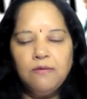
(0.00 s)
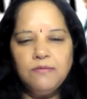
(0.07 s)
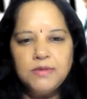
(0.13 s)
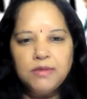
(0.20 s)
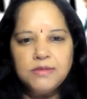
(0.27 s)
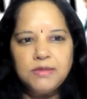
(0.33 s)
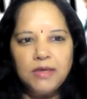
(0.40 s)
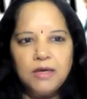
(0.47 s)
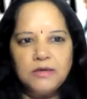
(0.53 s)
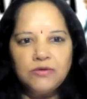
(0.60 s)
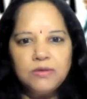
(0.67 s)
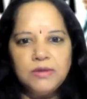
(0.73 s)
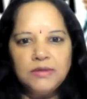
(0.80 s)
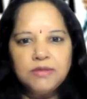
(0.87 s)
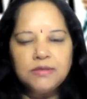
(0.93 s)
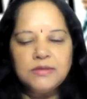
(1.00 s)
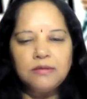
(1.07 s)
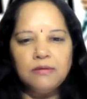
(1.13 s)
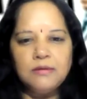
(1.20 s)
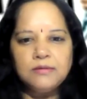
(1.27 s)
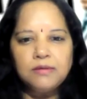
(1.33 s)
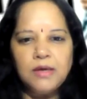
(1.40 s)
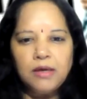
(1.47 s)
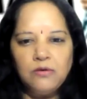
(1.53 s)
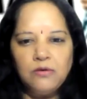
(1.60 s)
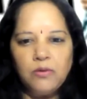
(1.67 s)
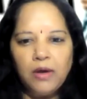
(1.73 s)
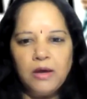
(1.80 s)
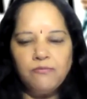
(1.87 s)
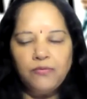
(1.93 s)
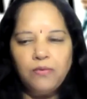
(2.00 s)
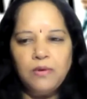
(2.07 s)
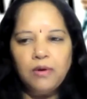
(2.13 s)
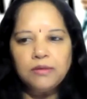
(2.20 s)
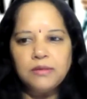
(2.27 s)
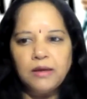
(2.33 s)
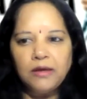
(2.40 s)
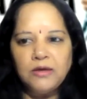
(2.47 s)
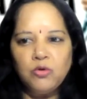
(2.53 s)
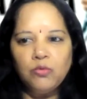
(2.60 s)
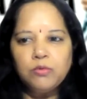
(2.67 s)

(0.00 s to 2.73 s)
With this, actually, just thank you, KAMFA, and thank